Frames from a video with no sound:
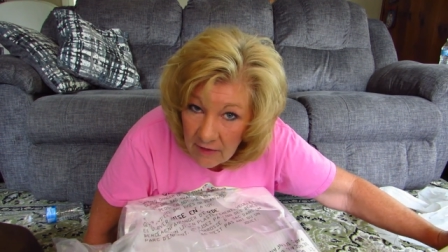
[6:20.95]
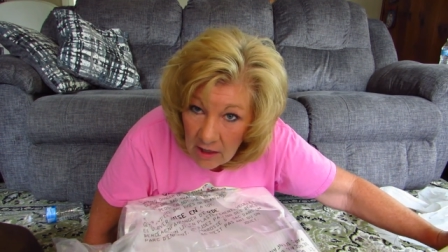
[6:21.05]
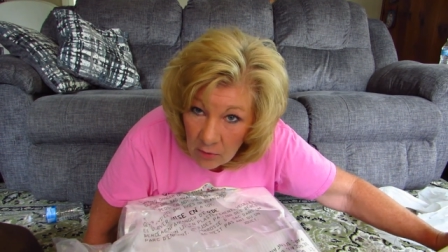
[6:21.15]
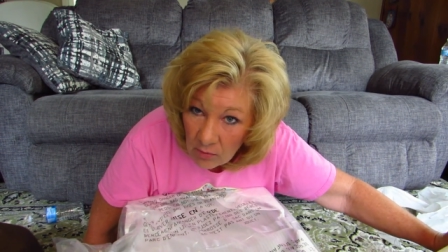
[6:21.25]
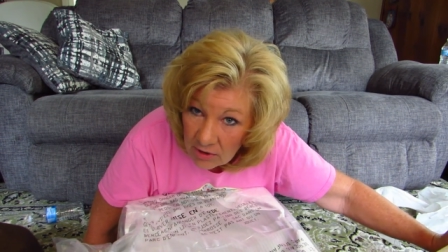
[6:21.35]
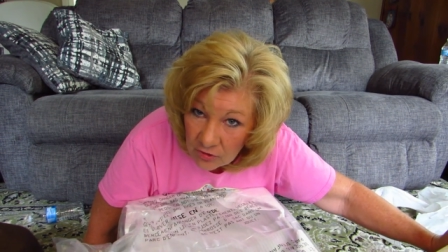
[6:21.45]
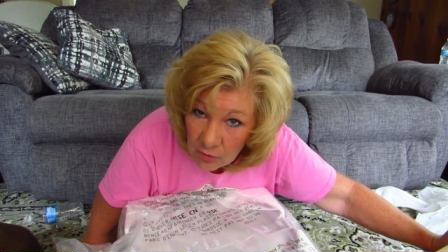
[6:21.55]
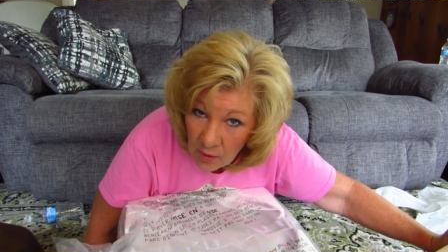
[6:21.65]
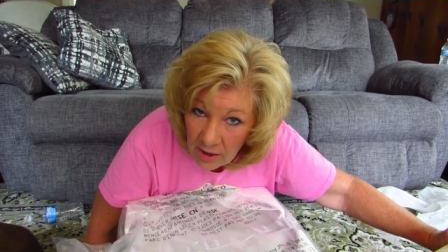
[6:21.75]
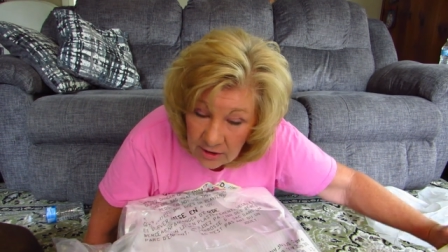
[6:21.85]
Then what
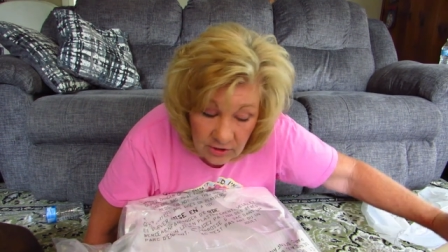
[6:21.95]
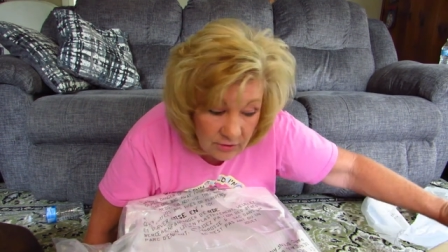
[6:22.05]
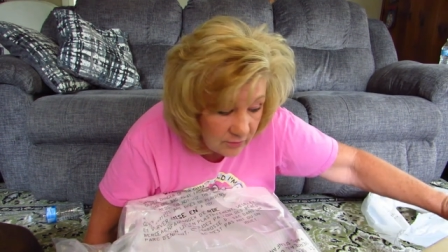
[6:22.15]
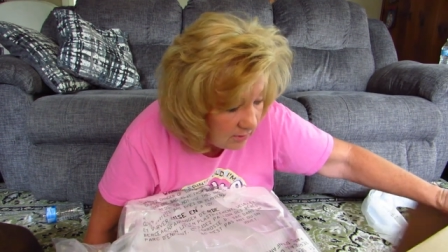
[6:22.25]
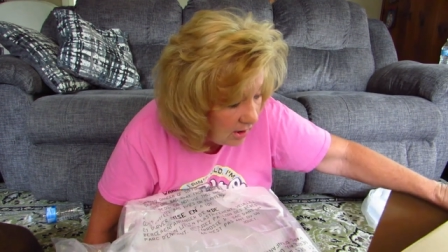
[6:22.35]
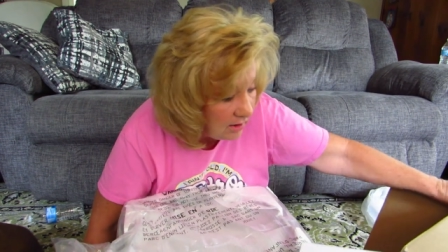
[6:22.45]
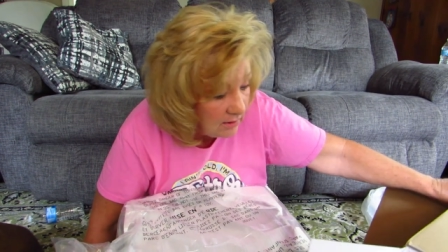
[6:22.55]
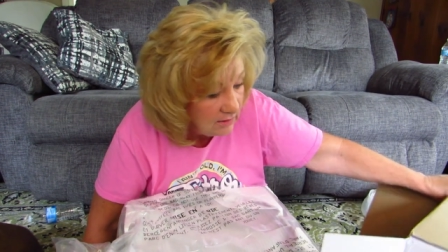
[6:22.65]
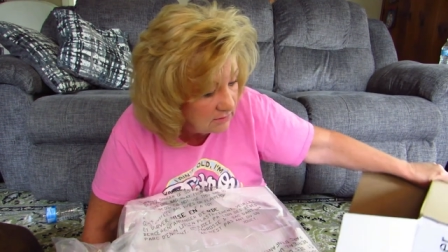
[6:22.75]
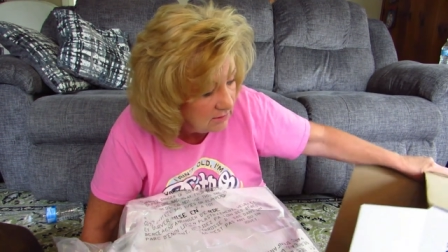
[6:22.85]
do I do,
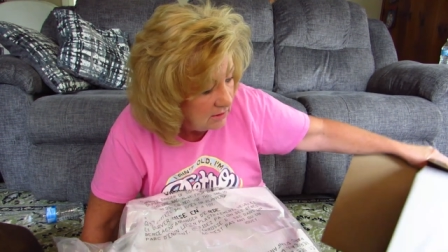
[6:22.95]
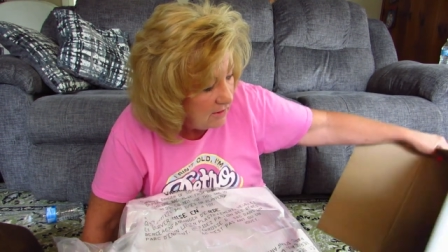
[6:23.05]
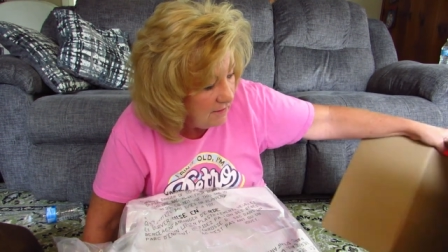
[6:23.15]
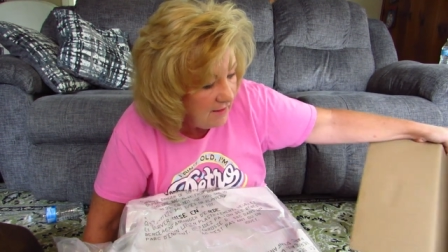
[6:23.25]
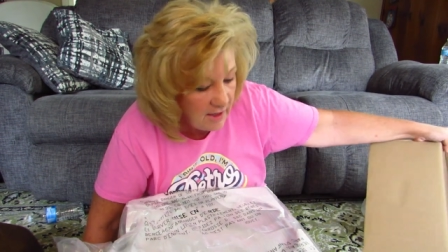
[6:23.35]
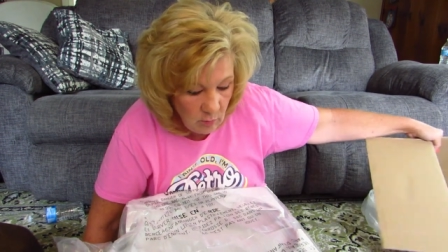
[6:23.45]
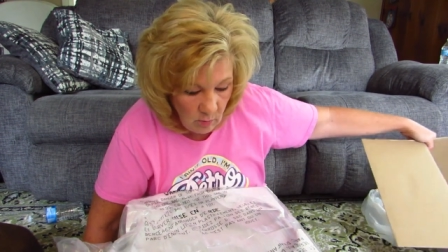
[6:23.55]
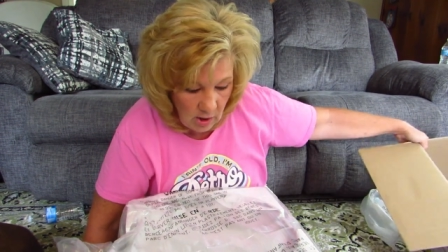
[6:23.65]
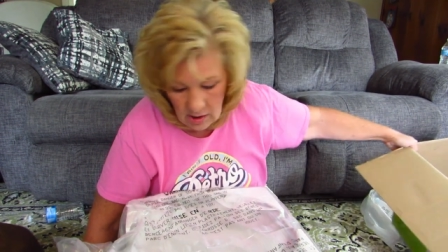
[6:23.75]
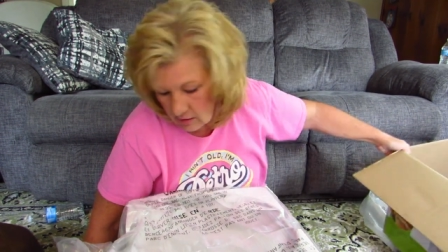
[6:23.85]
huh? Then what?